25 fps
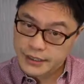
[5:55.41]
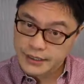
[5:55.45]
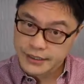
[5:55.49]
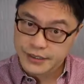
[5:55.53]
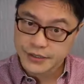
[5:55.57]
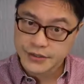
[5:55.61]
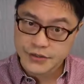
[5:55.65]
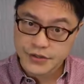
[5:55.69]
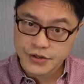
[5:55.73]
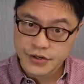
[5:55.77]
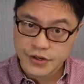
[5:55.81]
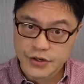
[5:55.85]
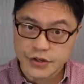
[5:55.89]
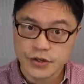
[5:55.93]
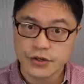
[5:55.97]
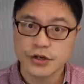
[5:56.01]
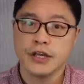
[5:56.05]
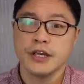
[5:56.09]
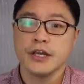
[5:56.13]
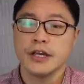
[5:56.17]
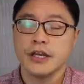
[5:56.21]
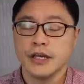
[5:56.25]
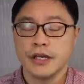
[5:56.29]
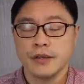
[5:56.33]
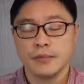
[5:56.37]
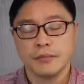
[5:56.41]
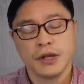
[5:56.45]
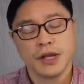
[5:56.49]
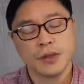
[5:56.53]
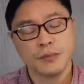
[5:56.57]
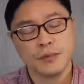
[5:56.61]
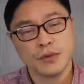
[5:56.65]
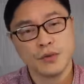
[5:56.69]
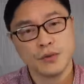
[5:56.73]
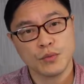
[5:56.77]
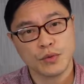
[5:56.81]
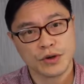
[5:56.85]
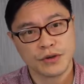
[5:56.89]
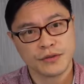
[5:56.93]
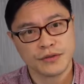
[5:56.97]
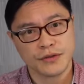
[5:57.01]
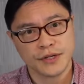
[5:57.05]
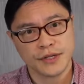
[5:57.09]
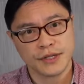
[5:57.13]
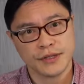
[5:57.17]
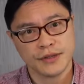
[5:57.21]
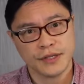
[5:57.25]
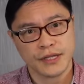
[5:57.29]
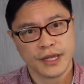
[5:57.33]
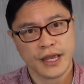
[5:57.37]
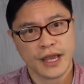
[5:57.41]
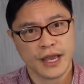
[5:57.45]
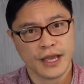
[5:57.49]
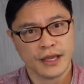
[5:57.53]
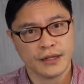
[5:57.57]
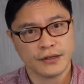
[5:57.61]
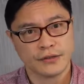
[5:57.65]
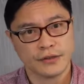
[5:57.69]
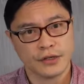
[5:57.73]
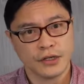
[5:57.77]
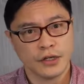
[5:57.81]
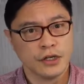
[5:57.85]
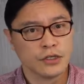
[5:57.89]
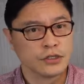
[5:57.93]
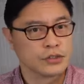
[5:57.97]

easier, it might be worth it in the end.